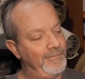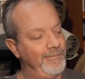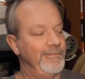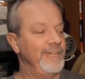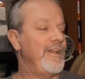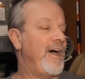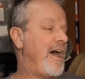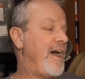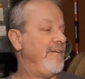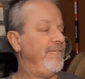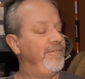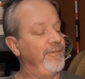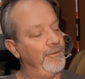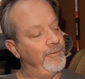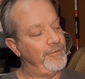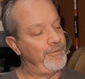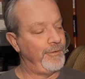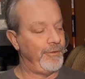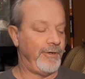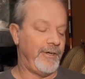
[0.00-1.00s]
not
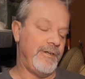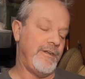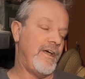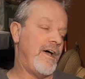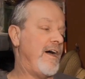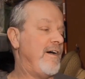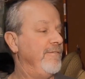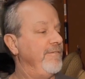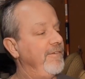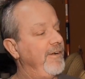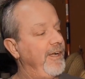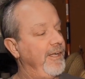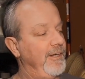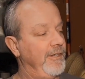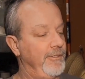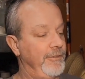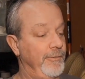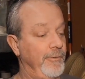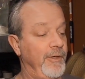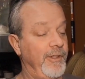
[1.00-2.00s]
filter and not
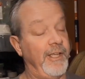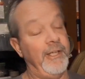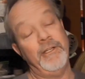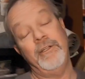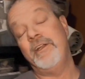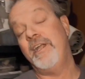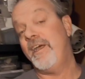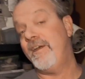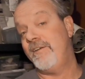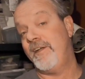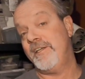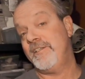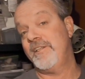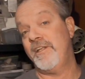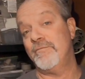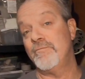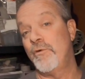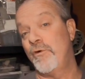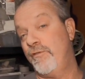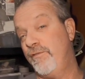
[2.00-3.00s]
fine and do all that, you'd
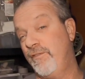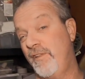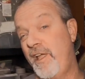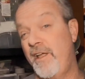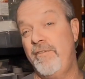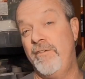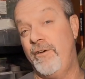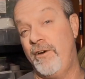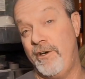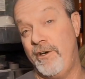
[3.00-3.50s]
actually have more flavor